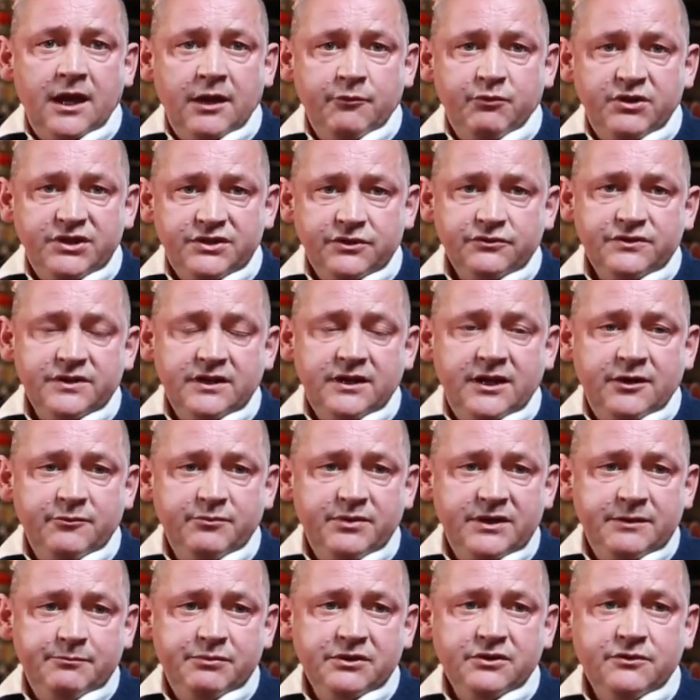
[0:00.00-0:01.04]
We don't allow
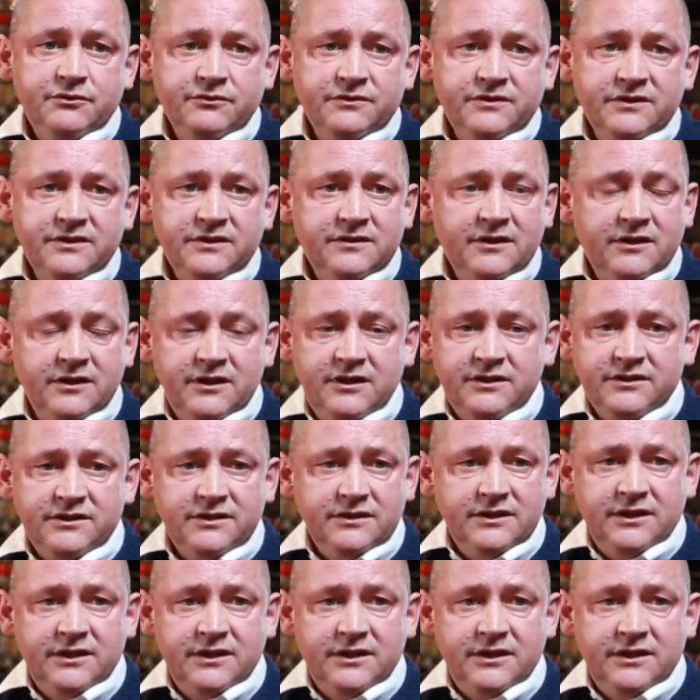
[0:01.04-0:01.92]
people go to the toilet